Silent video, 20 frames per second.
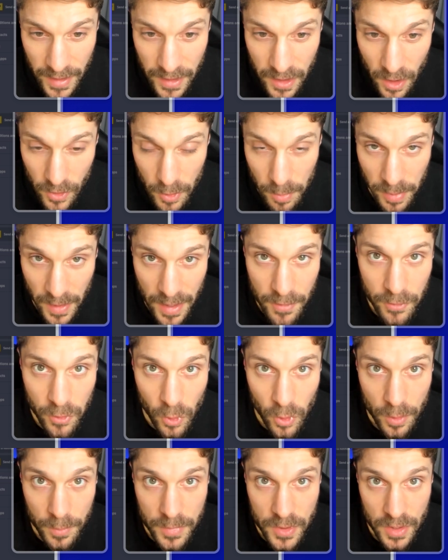any other
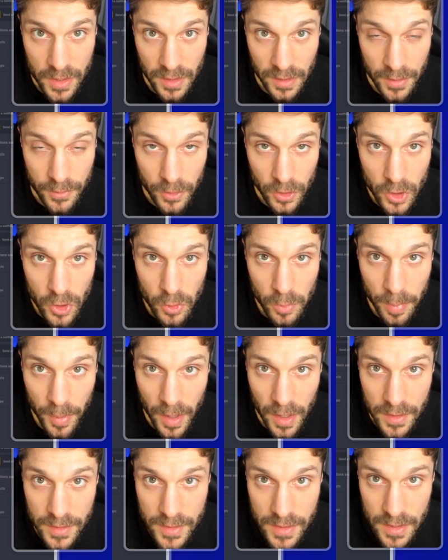platform to deliver
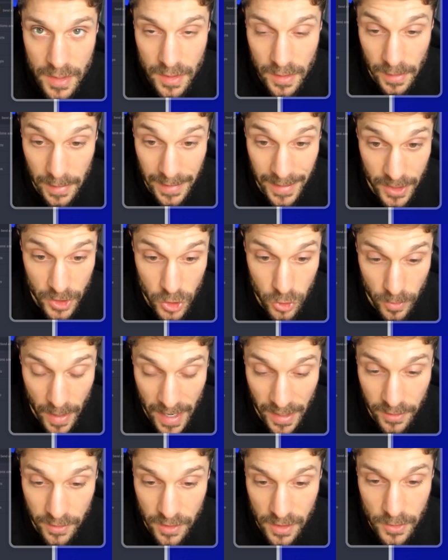coupons and
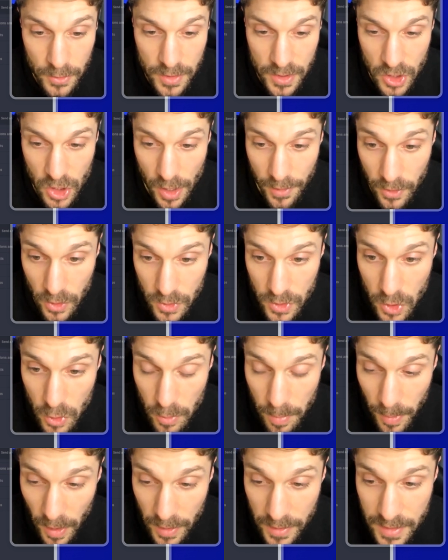track the usage of those
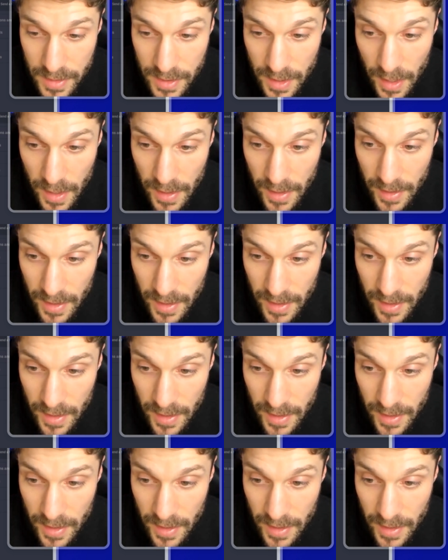coupons,